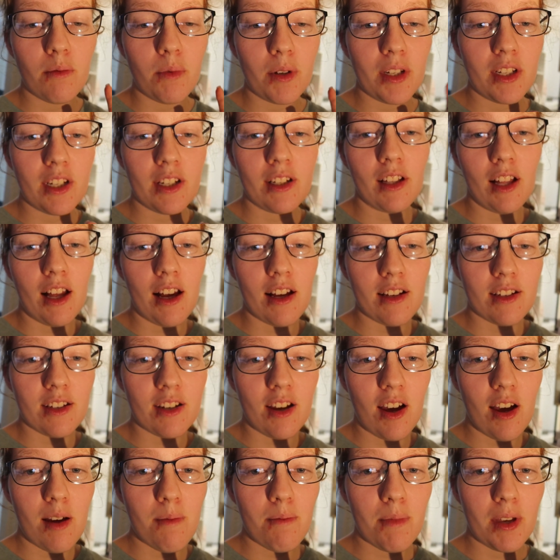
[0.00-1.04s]
We didn't last
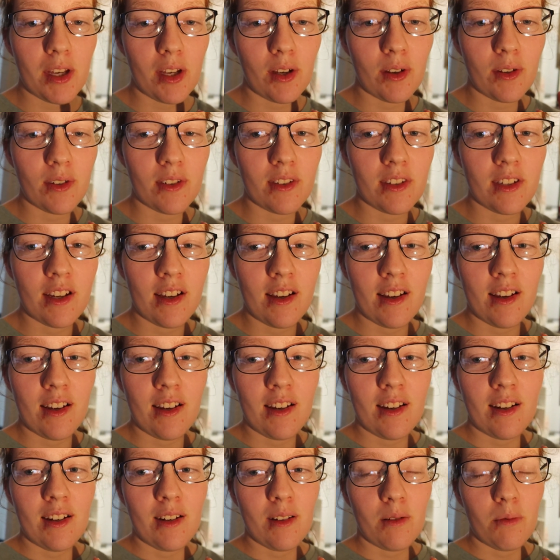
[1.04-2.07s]
time because
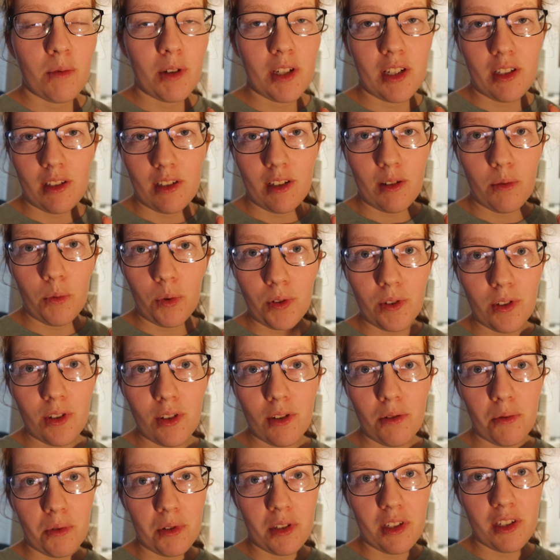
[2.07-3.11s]
we just didn't want to.
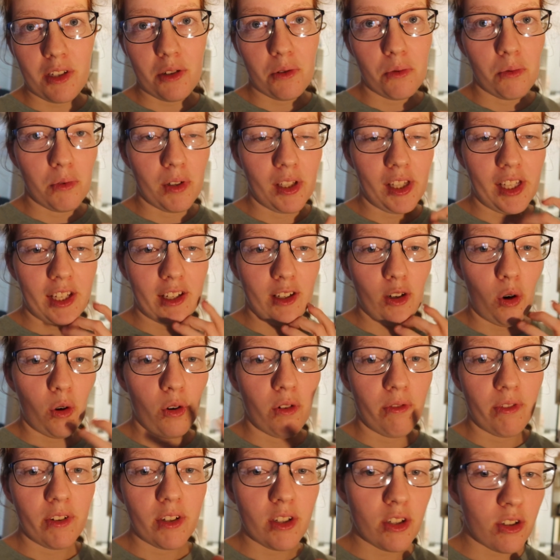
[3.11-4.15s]
It was still really
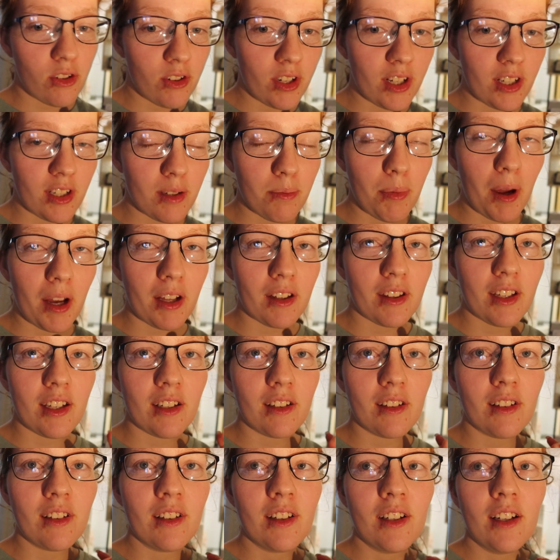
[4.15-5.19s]
COVID strict back
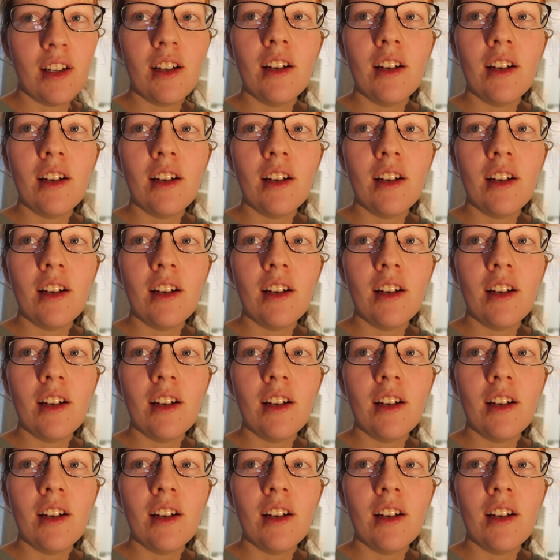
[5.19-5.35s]
then.